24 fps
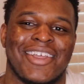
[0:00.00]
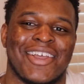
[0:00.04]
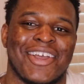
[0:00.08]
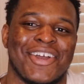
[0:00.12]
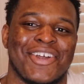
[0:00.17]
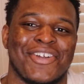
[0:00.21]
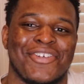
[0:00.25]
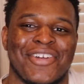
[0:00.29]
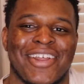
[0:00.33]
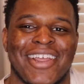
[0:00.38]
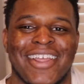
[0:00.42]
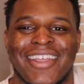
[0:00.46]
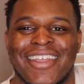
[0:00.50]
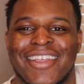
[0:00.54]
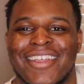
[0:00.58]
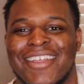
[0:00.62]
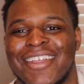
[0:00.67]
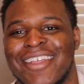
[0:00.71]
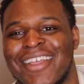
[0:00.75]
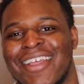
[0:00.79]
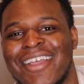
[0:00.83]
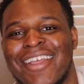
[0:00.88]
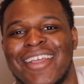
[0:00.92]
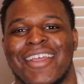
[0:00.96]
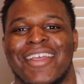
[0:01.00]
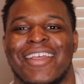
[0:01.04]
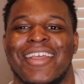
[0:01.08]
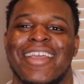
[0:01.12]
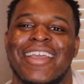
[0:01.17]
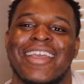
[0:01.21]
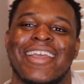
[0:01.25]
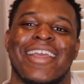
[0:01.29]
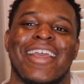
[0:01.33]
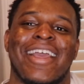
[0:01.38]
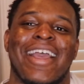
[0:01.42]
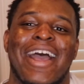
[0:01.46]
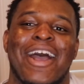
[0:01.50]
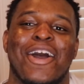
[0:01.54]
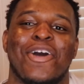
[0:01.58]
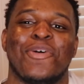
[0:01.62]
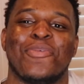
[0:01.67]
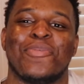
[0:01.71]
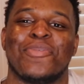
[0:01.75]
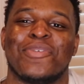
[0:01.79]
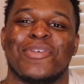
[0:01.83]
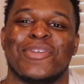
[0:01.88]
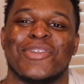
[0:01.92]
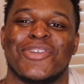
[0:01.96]
All right. I
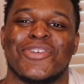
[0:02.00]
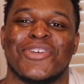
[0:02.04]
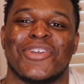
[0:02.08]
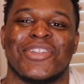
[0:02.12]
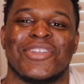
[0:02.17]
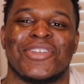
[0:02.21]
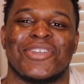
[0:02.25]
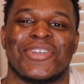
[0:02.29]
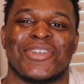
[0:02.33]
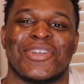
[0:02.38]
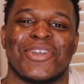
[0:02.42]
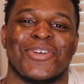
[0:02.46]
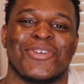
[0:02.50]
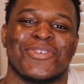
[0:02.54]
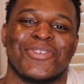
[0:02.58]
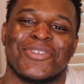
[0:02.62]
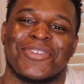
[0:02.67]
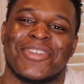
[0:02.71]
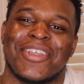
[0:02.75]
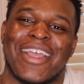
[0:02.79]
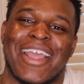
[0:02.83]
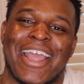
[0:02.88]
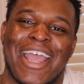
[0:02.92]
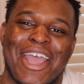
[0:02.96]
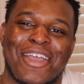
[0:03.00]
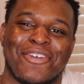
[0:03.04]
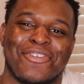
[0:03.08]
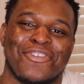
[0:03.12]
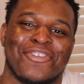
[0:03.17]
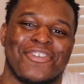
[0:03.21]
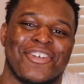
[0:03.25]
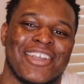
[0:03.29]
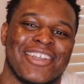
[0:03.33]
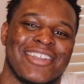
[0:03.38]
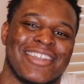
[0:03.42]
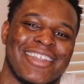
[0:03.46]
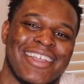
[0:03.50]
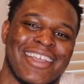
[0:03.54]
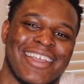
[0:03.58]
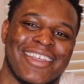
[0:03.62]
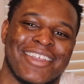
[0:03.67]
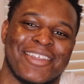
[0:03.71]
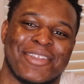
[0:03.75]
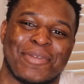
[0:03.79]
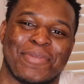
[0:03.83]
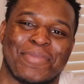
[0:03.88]
hope you enjoyed the show. Have a great day.